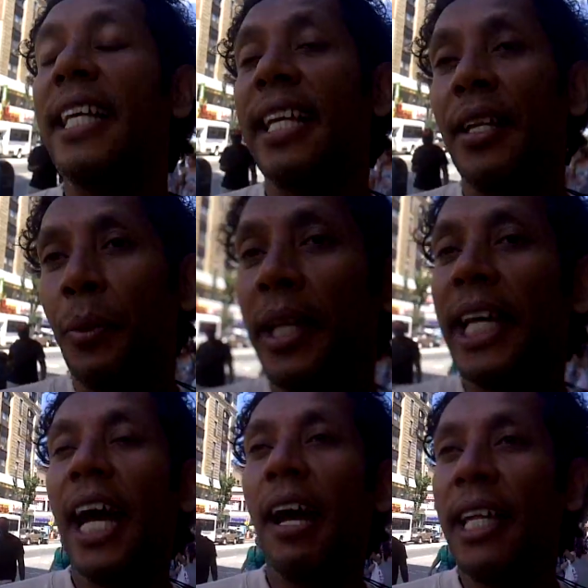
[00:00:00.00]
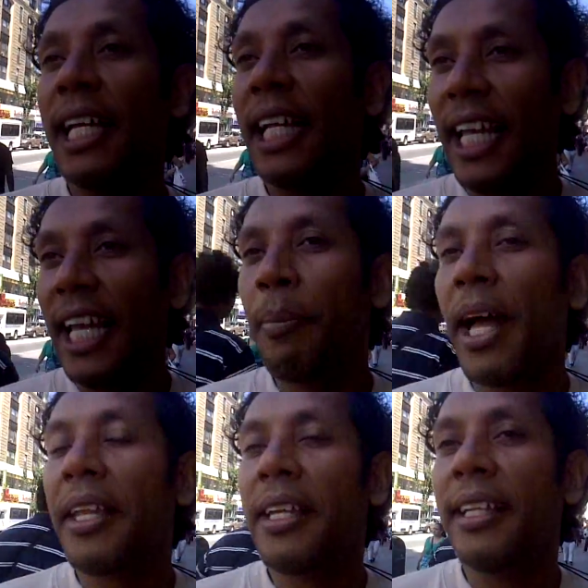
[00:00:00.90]
They
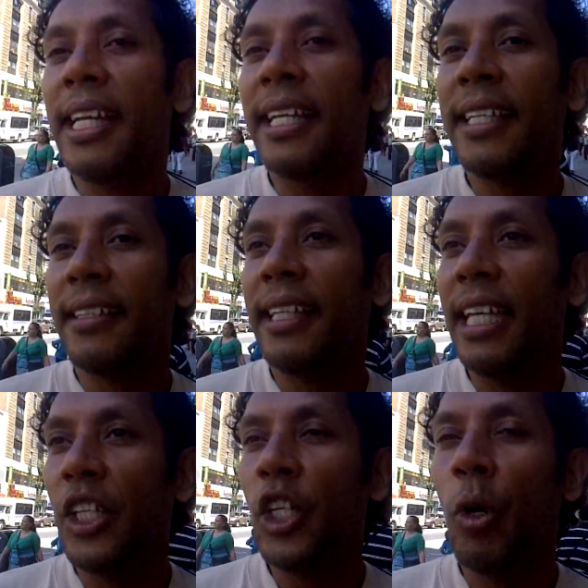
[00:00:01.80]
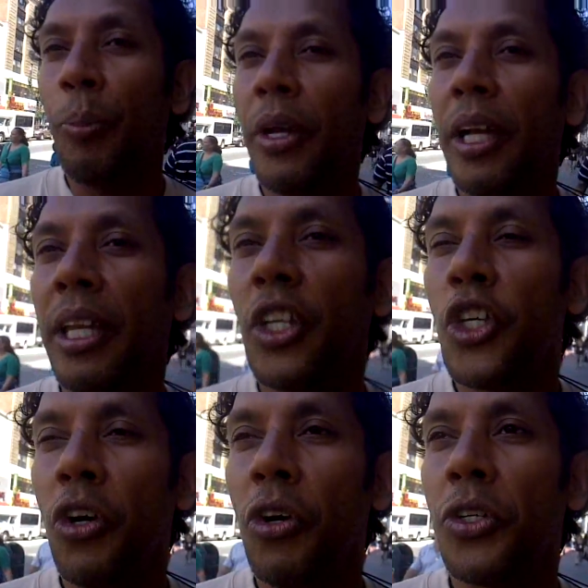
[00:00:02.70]
claim that it is in Ethiopia in
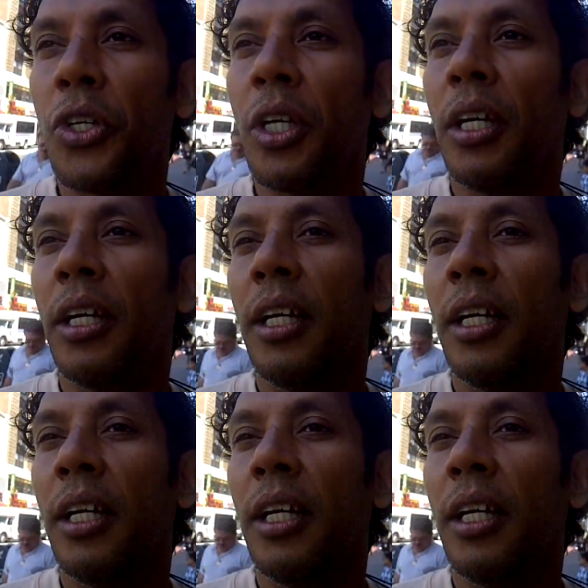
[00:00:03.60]
a church,